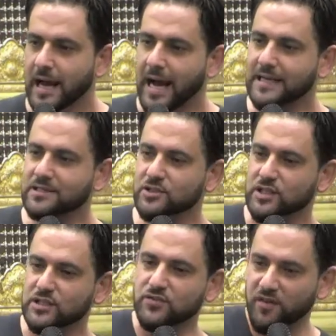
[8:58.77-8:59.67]
I can just
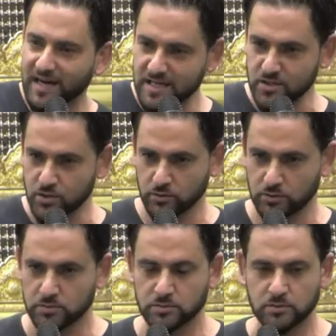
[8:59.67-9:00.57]
advise you.
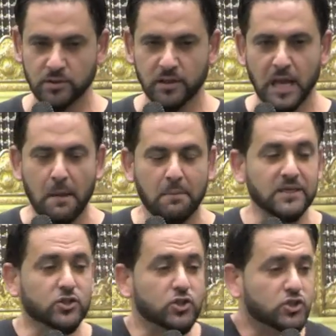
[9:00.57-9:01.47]

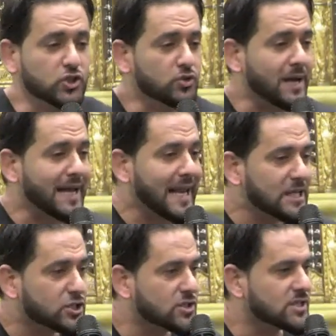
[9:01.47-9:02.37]
Because there's certain
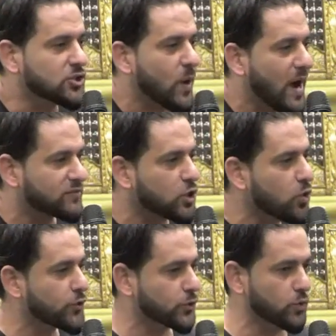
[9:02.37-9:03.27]
regulations that you have to
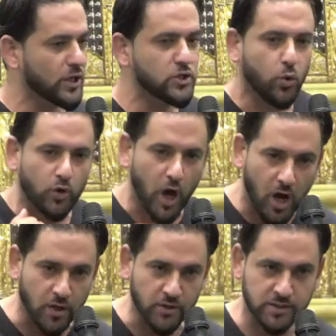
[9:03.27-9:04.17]
go through in your own
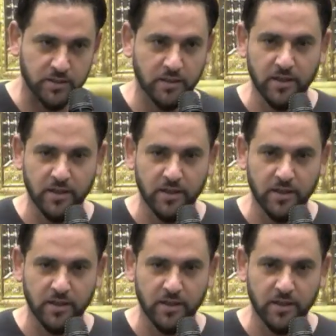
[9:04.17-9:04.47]
heart.